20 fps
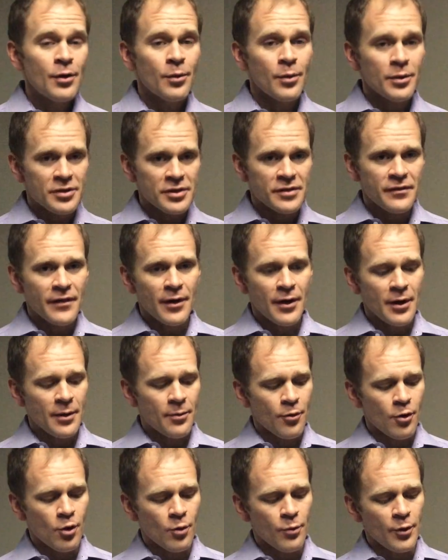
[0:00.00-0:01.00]
which is very
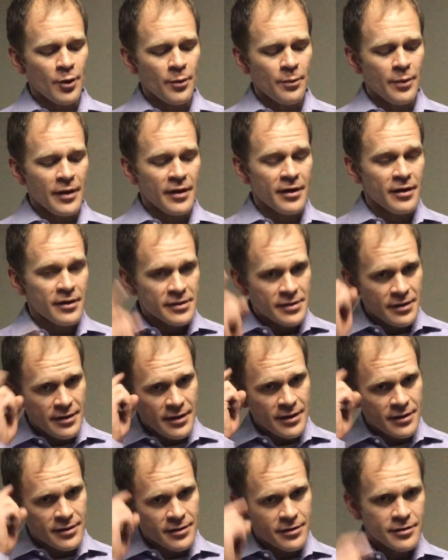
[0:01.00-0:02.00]
appropriate because
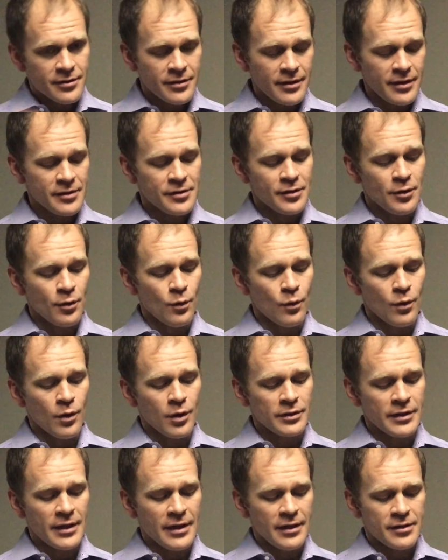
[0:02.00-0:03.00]
this is your
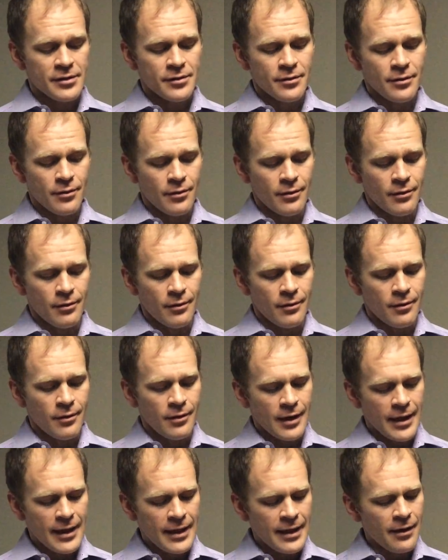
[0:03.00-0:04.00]
world and it's
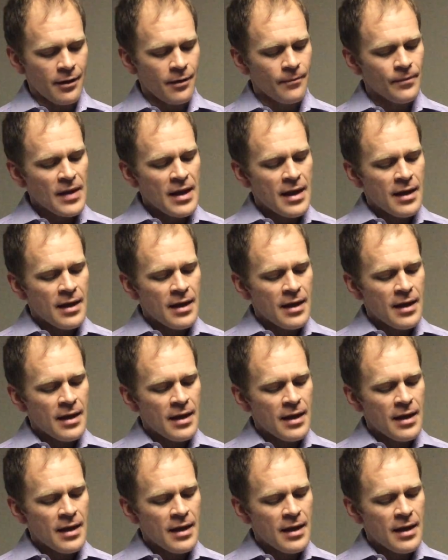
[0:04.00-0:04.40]
right here.